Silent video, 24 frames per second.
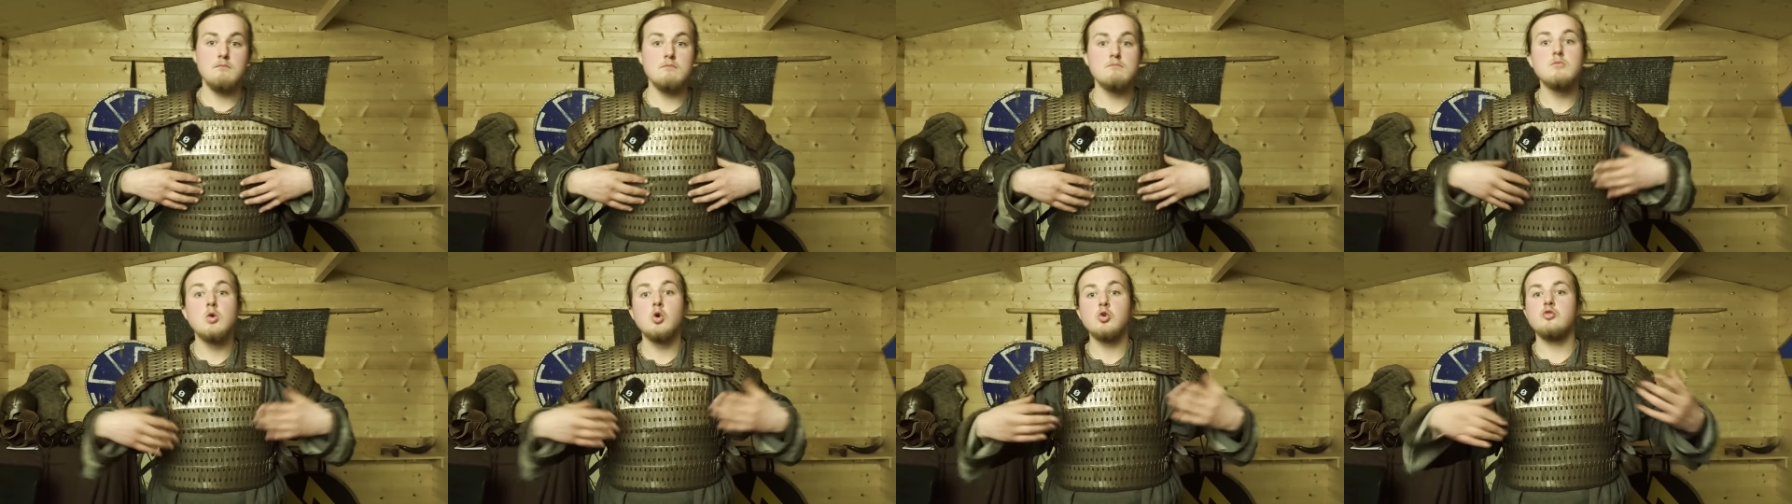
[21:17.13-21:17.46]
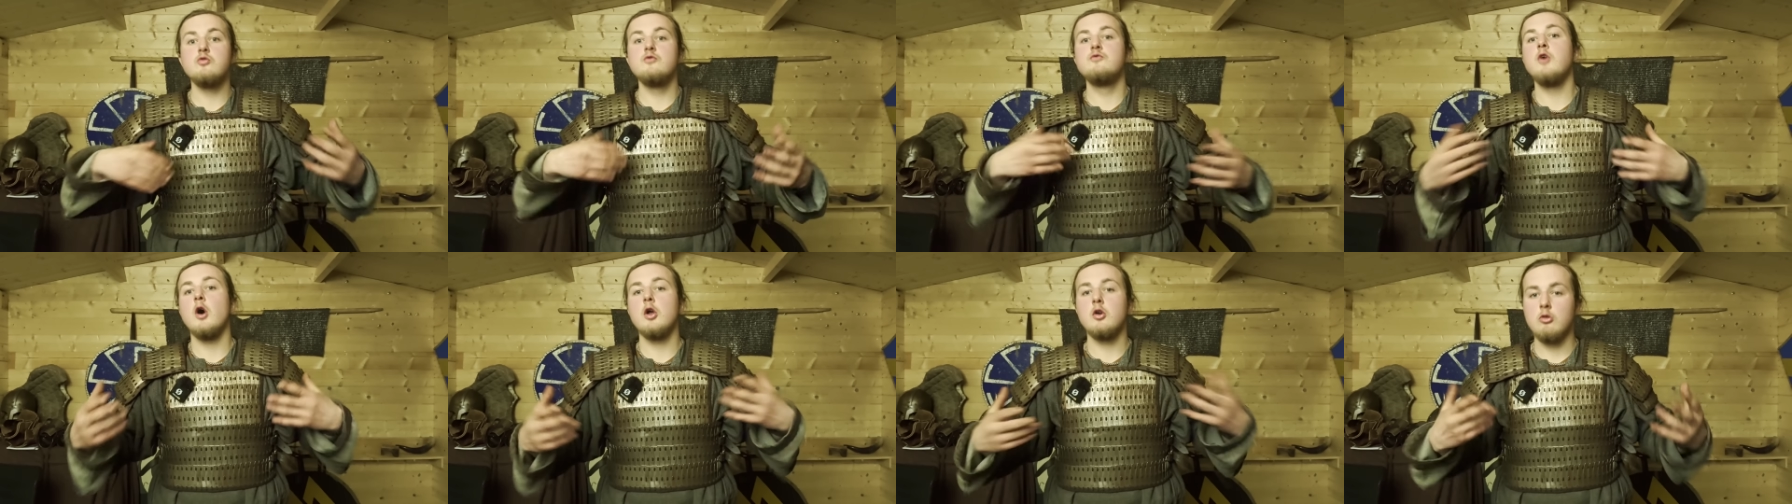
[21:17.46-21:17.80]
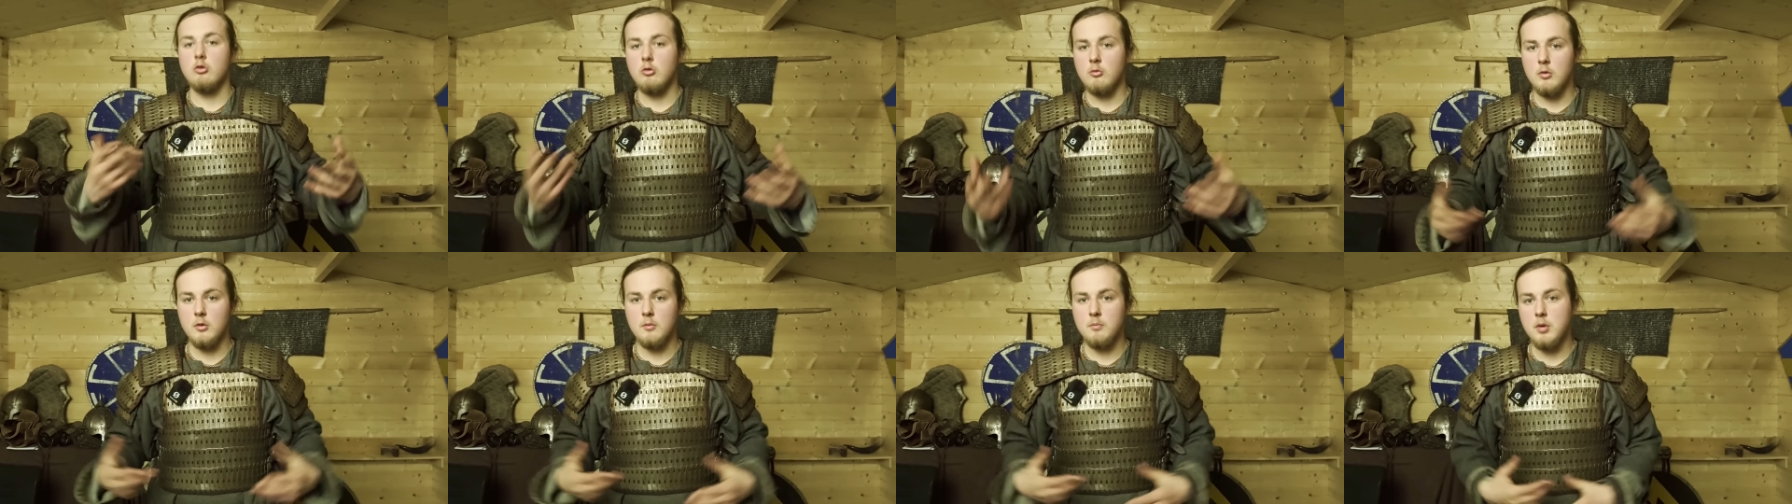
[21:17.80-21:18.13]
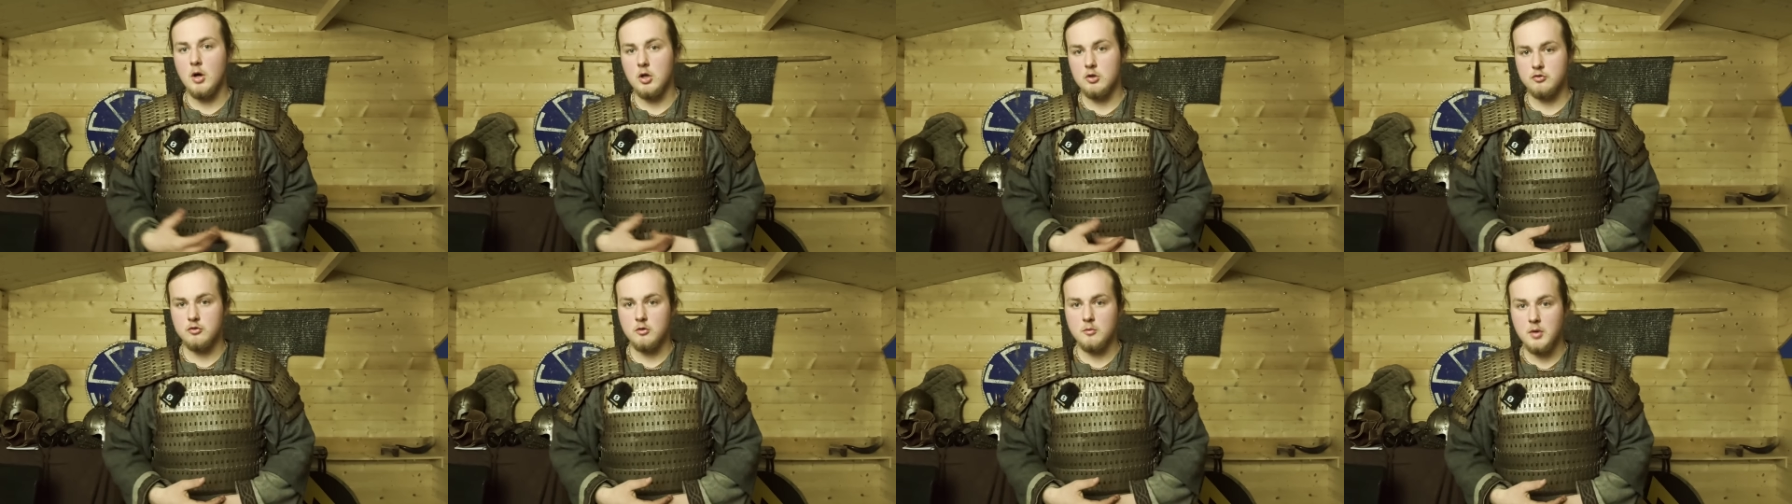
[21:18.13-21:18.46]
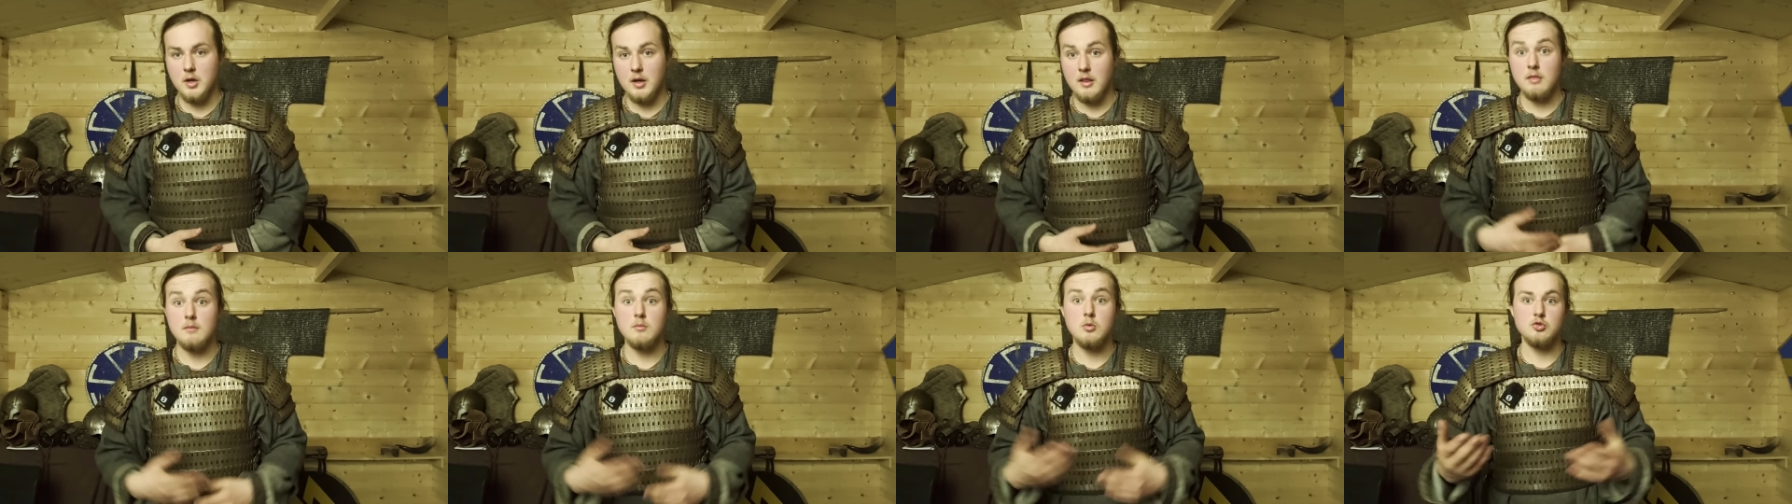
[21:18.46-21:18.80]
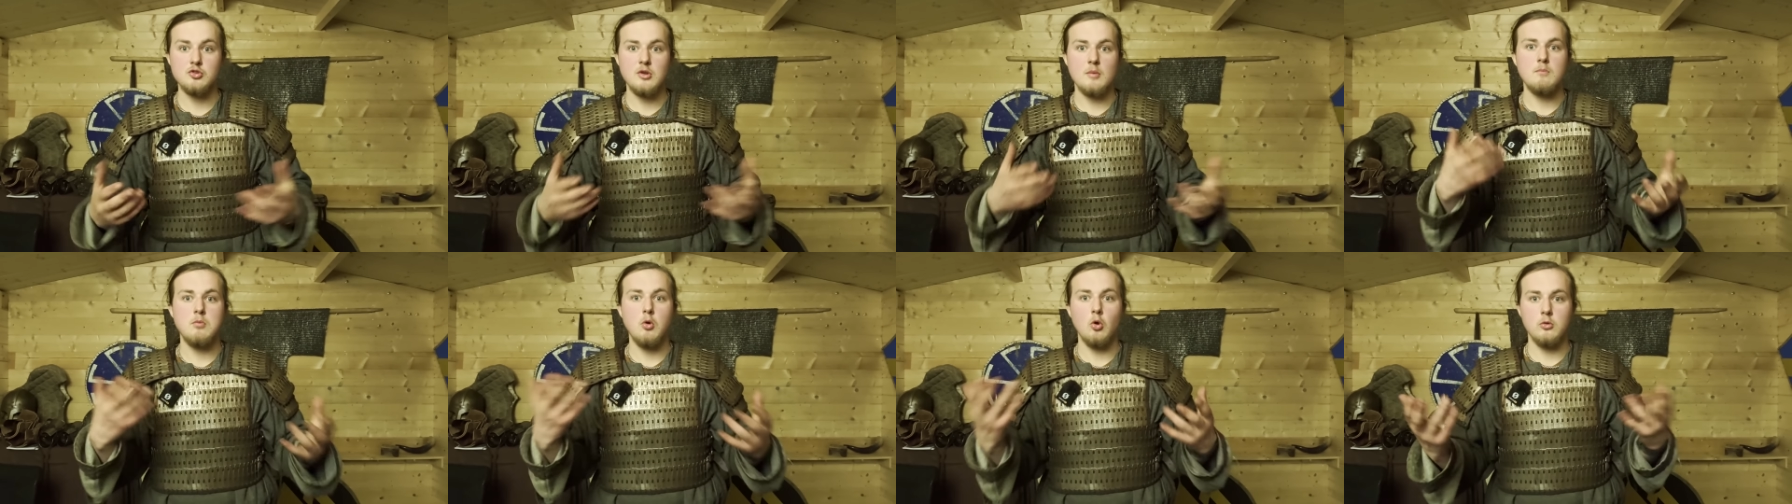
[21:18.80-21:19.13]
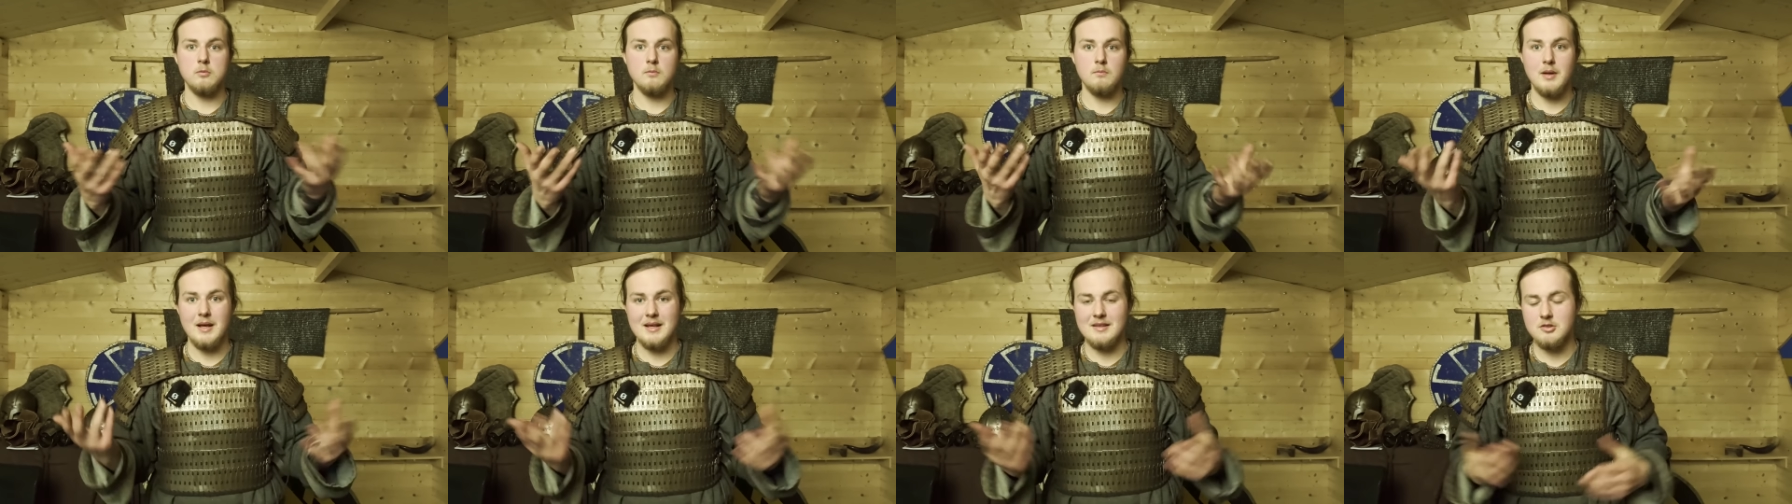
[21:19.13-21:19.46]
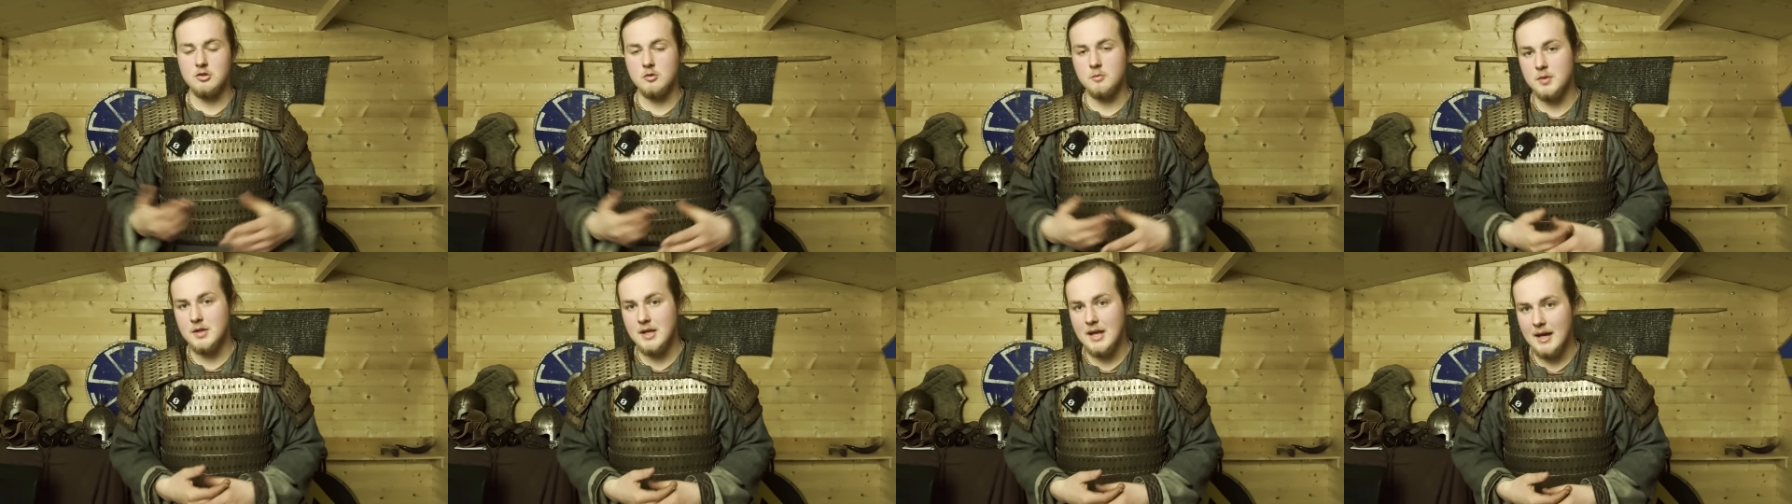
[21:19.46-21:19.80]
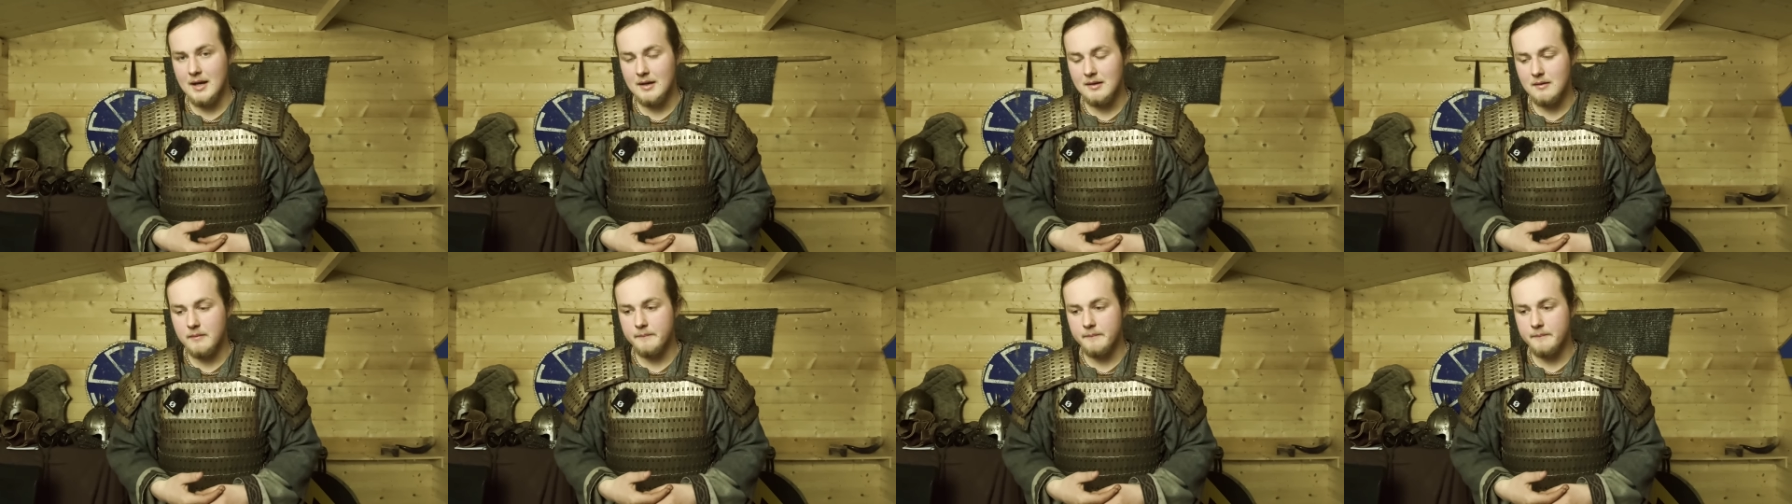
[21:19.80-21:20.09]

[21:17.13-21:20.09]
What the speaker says: most vulnerable parts of your body, the most important place to protect.